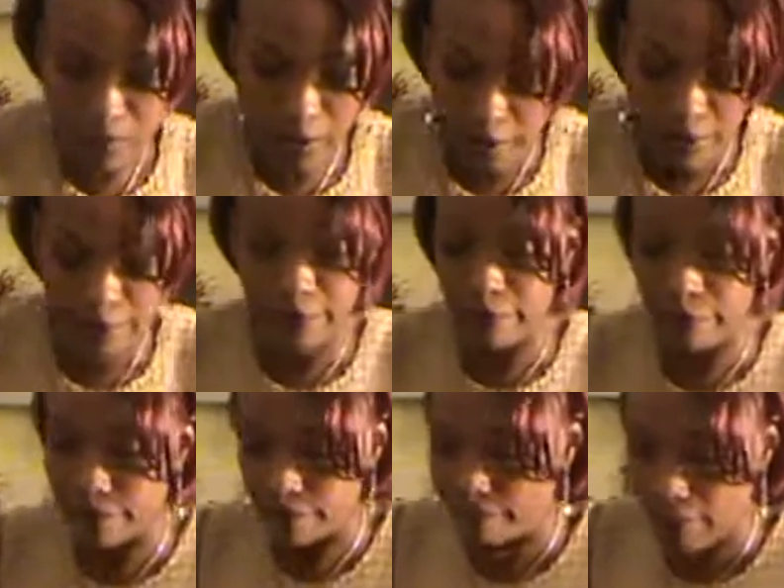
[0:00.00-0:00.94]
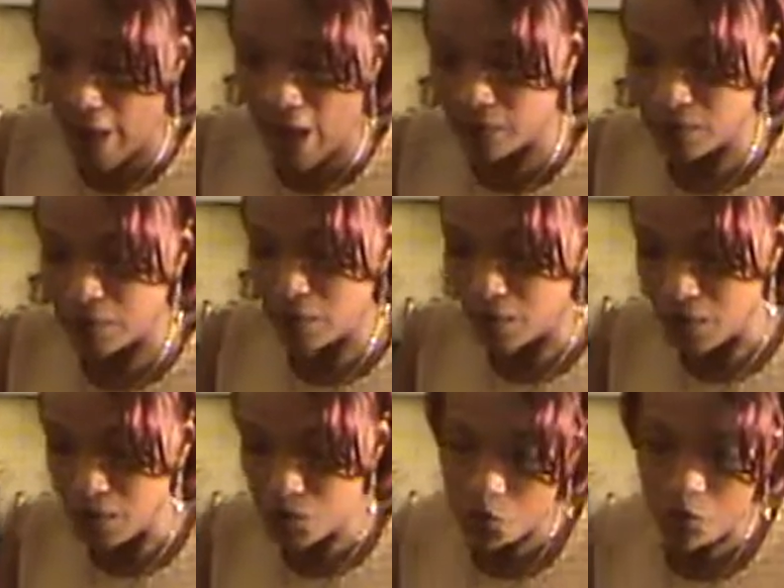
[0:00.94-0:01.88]
if that.
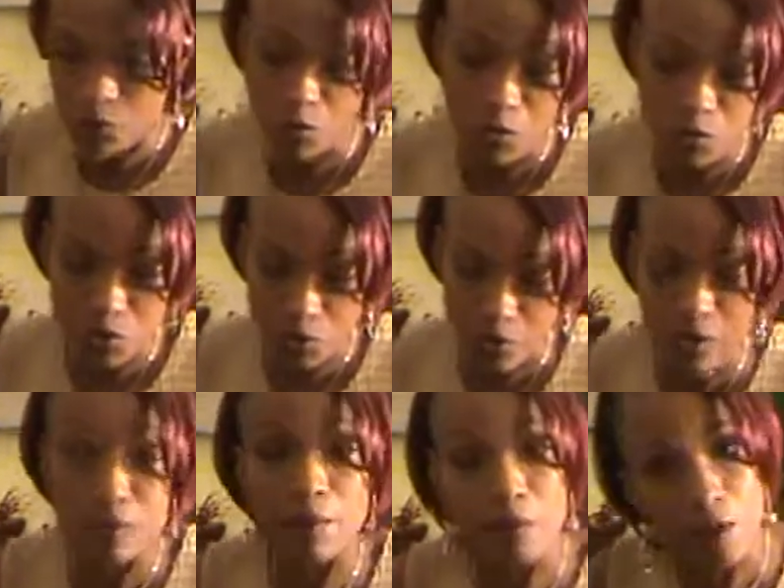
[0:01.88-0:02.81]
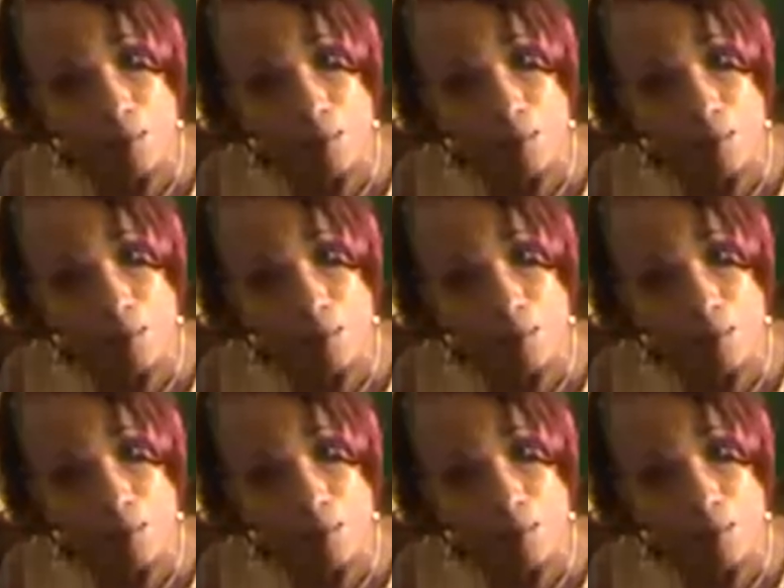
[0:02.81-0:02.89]
So if you're going to eat something,